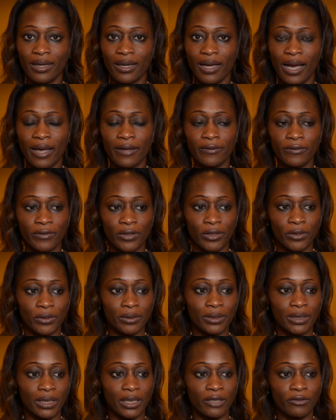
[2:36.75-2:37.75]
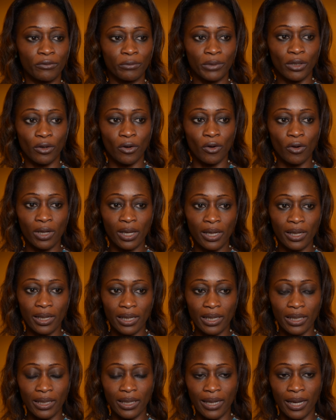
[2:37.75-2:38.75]
I feel if we all
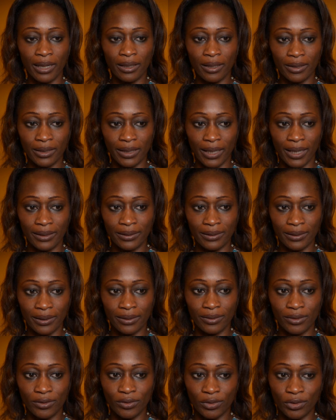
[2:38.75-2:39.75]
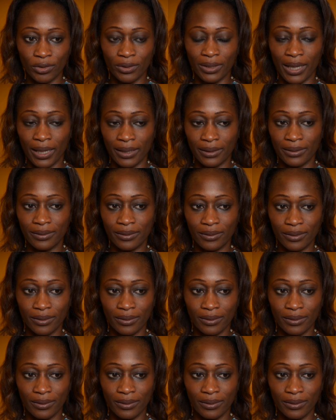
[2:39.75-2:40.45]
are connected to that